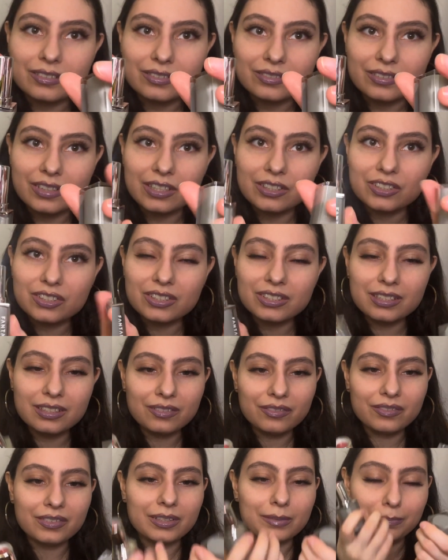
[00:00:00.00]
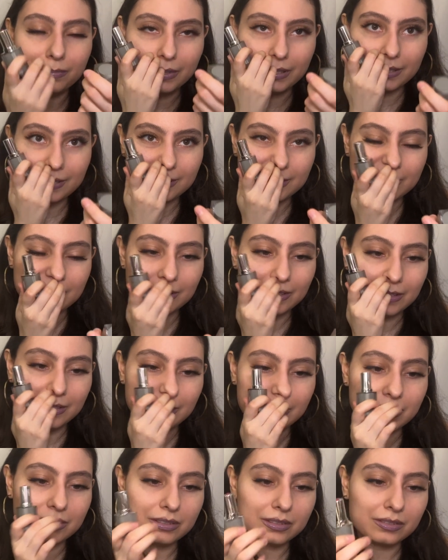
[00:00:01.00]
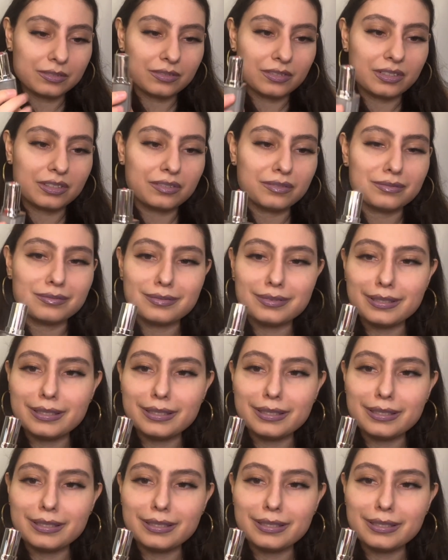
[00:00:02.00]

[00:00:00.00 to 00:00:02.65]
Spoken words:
I just love the packaging. It's so cute.